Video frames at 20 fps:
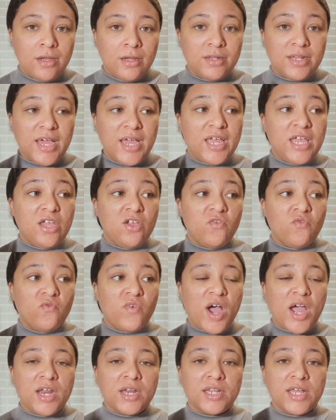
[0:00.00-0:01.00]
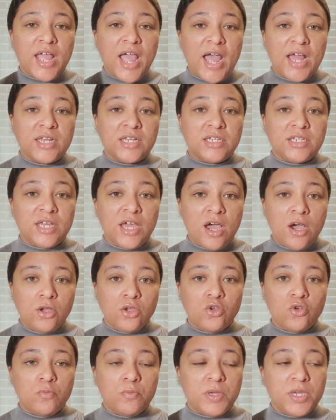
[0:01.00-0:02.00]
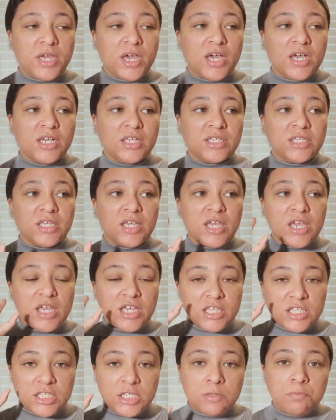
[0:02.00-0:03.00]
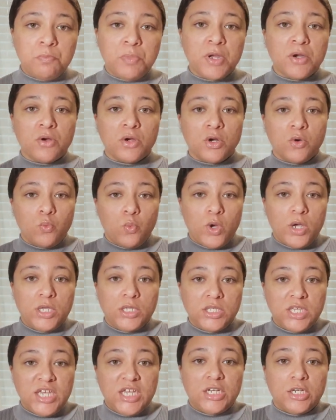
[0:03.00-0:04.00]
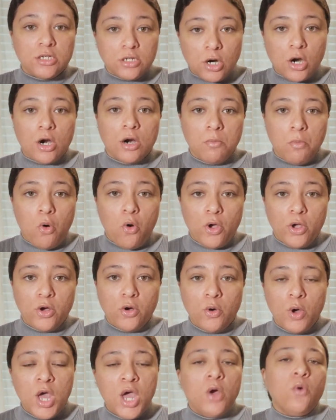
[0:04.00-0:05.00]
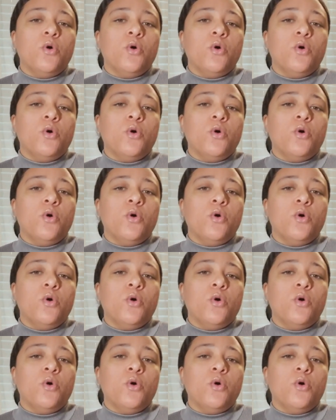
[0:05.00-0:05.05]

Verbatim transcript: that he finally had to tell you because his spirit was in turmoil